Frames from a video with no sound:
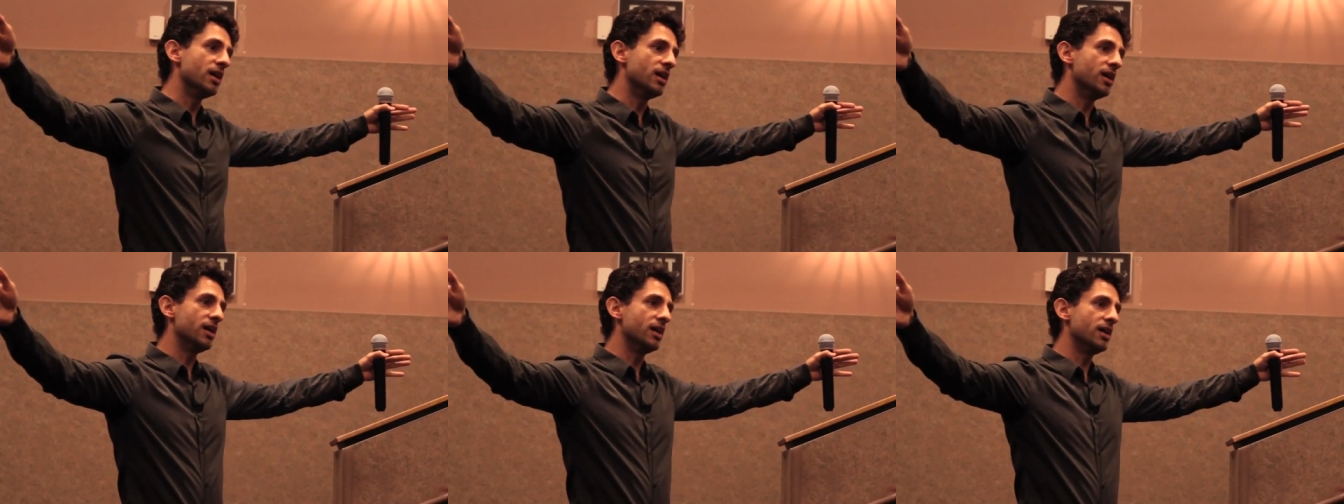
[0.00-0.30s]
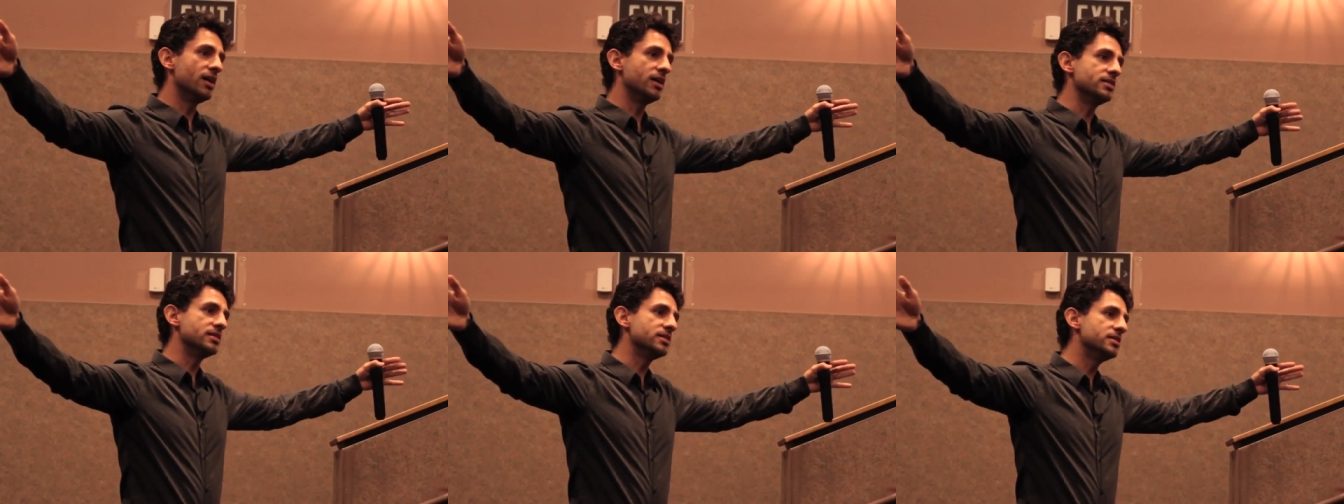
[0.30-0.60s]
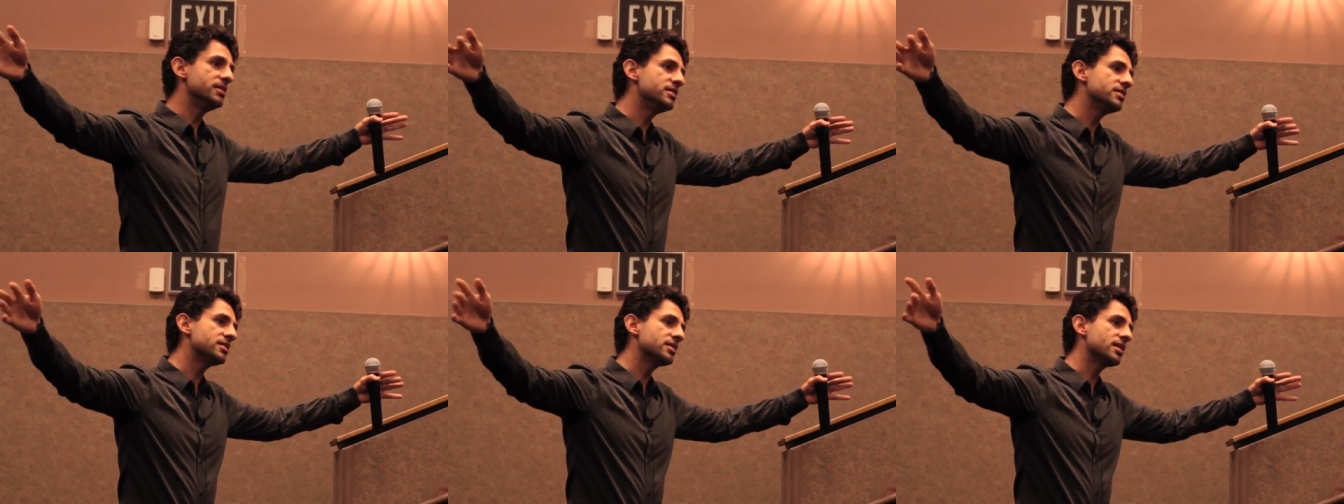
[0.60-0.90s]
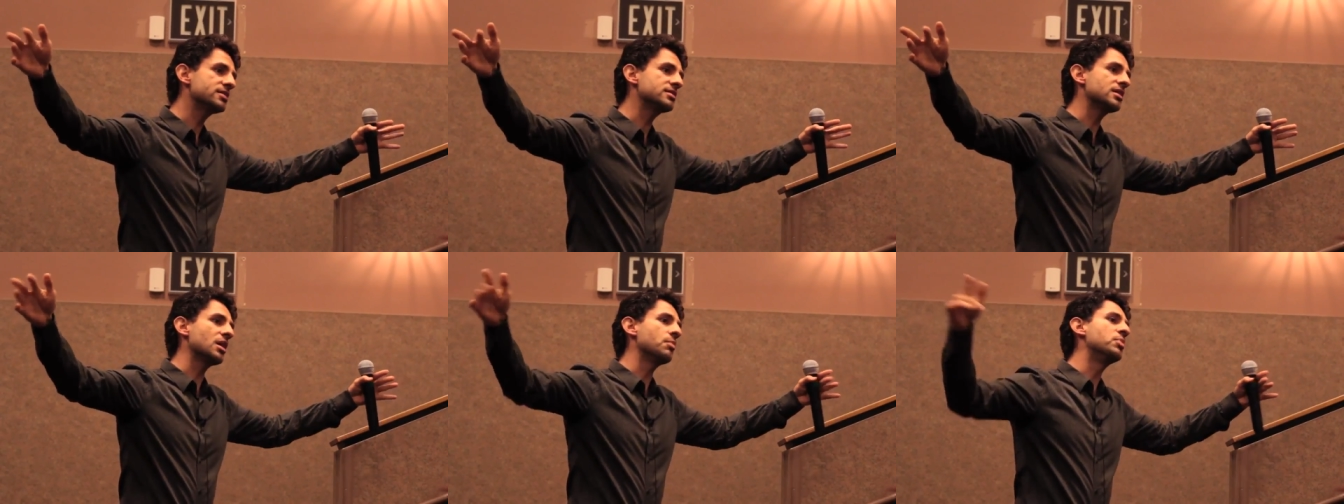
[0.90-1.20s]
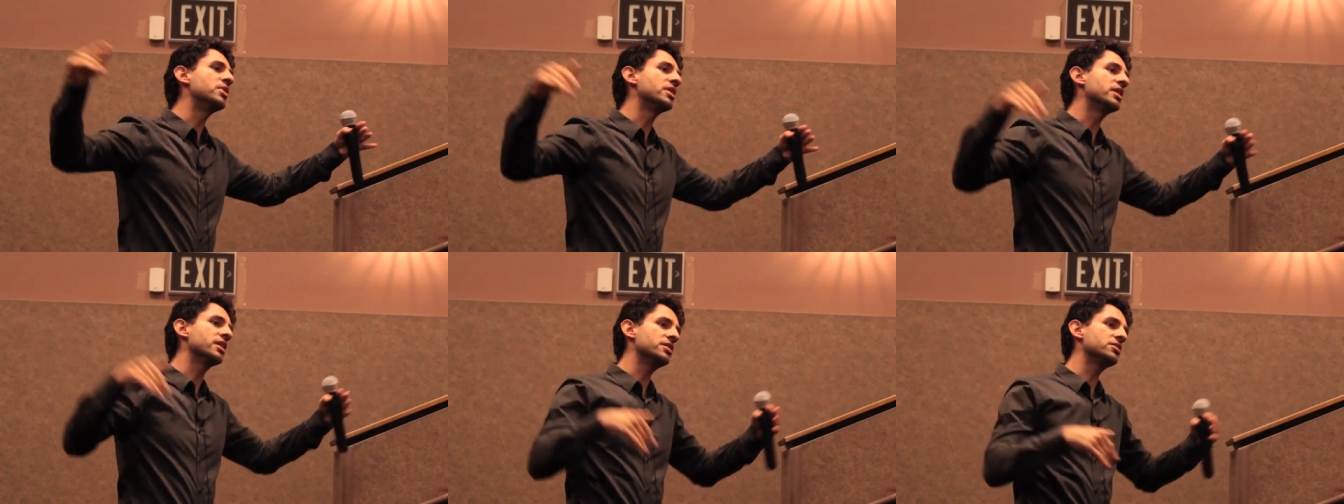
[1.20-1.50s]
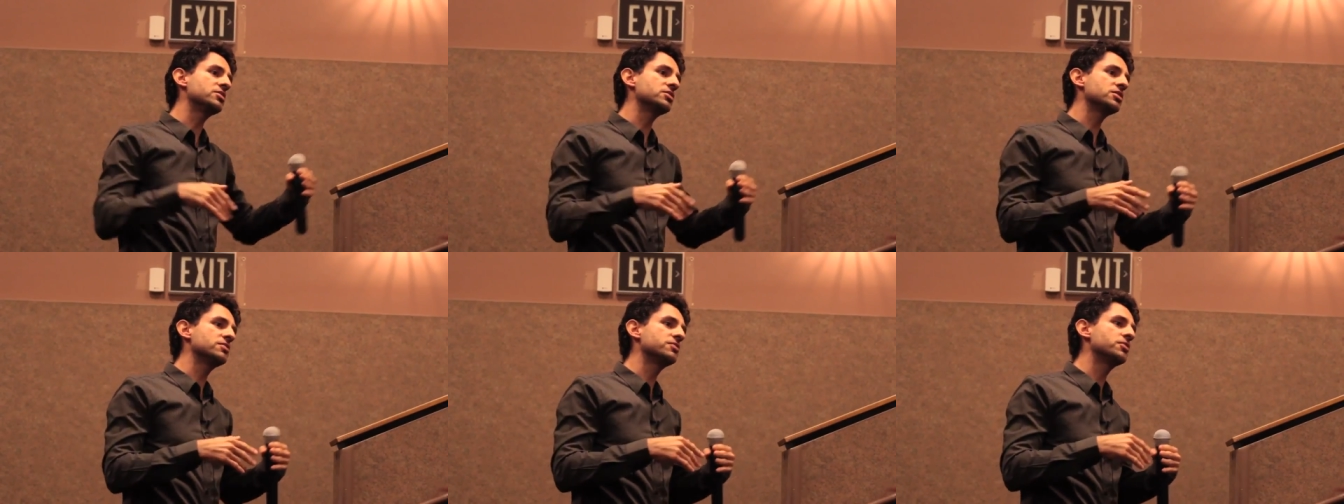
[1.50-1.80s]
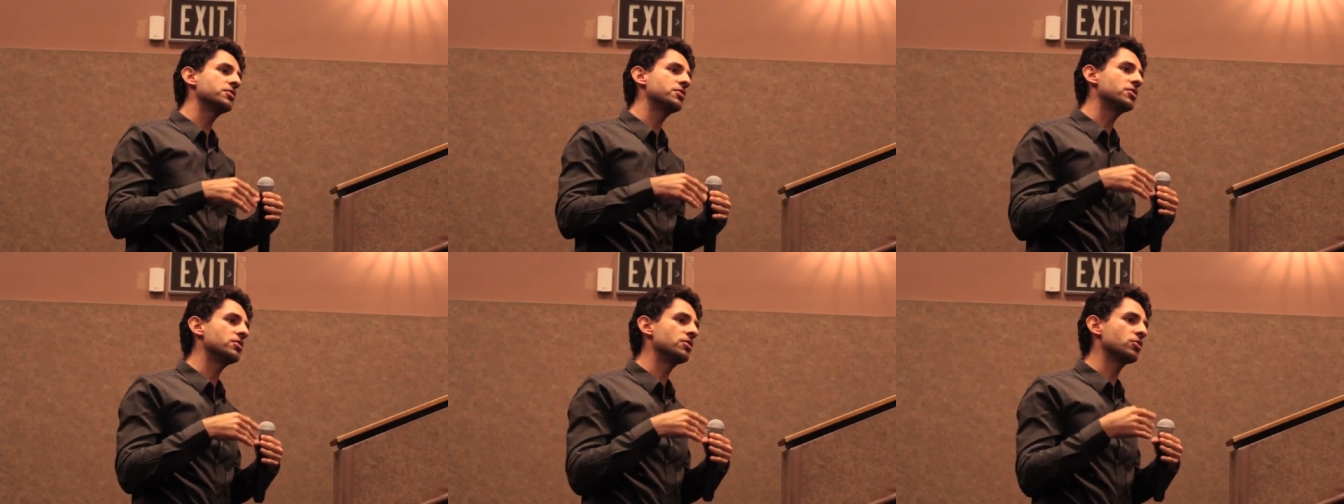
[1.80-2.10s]
And this has applications
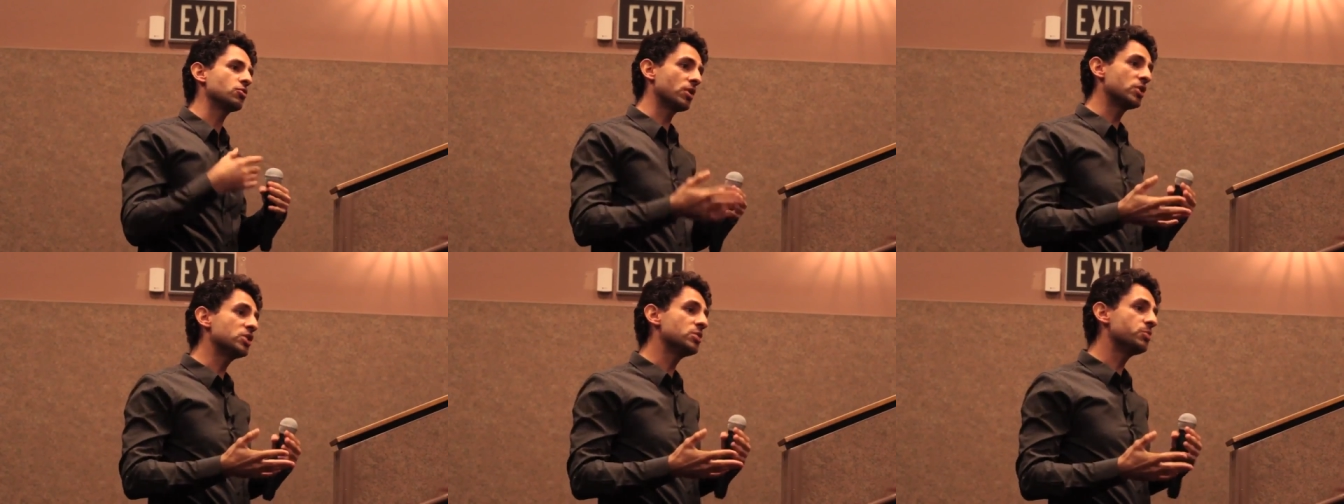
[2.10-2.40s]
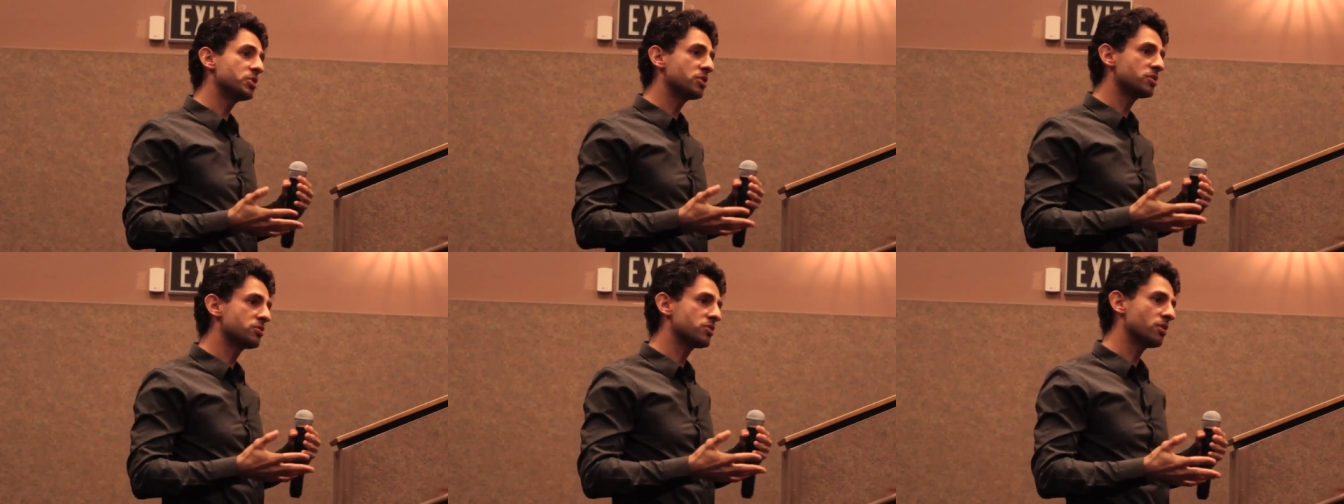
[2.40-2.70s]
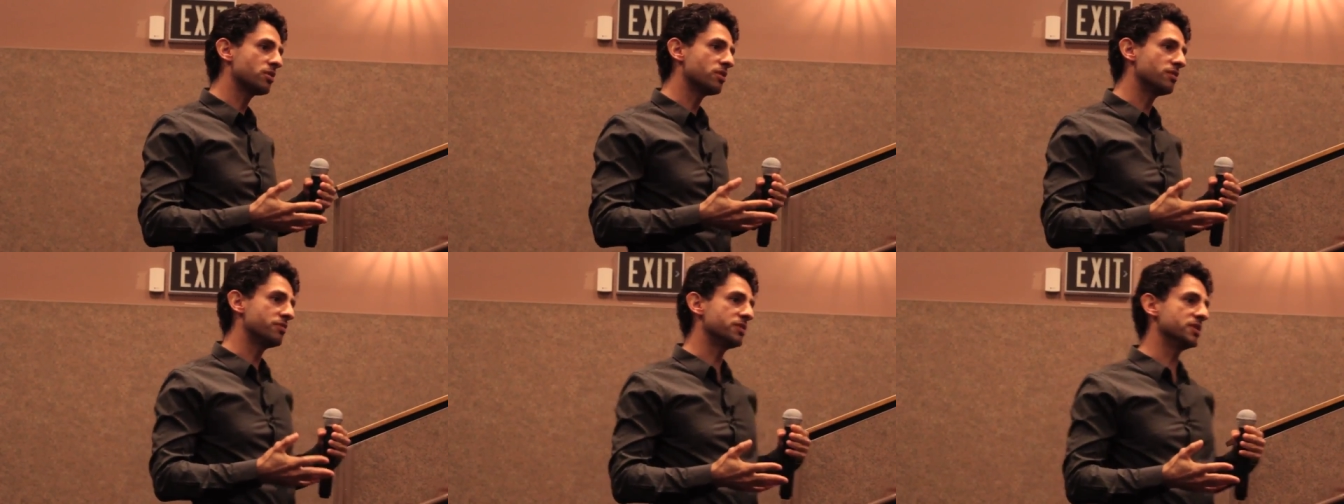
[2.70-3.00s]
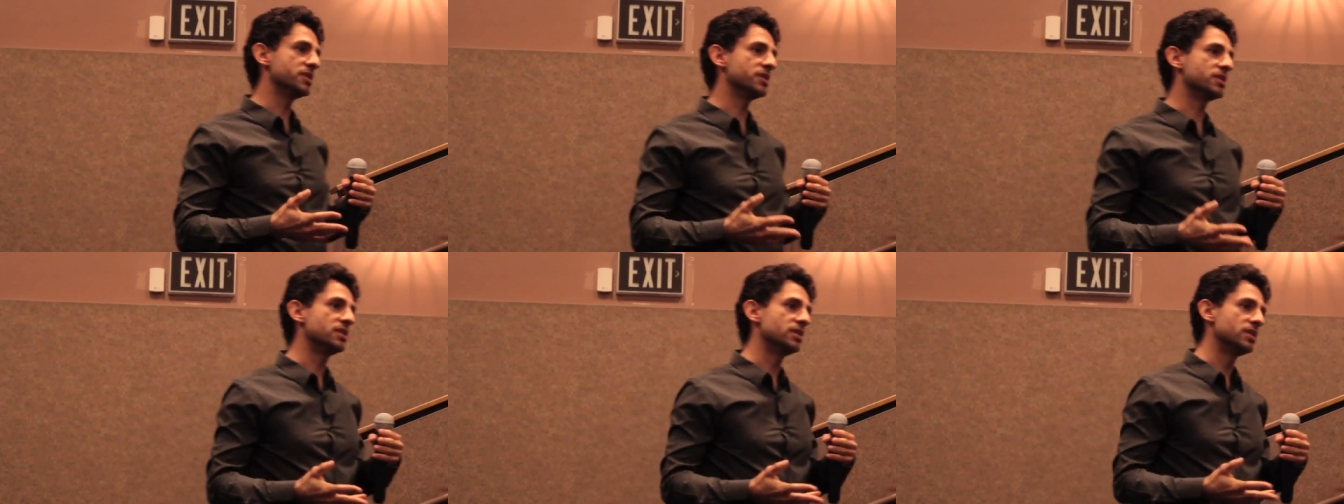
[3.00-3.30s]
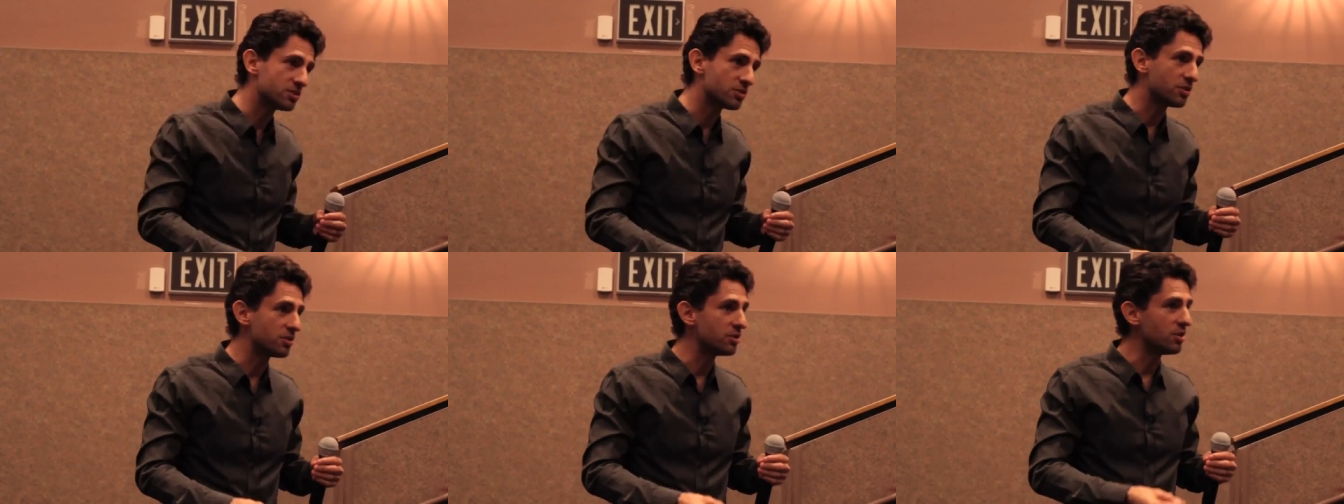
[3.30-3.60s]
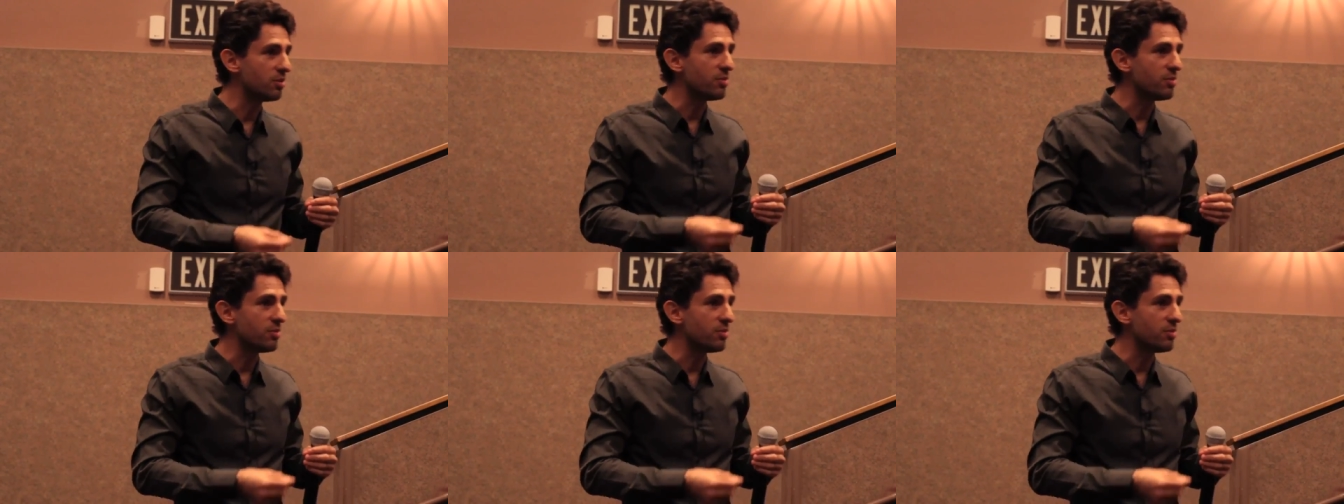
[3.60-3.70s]
for quantum cryptography. So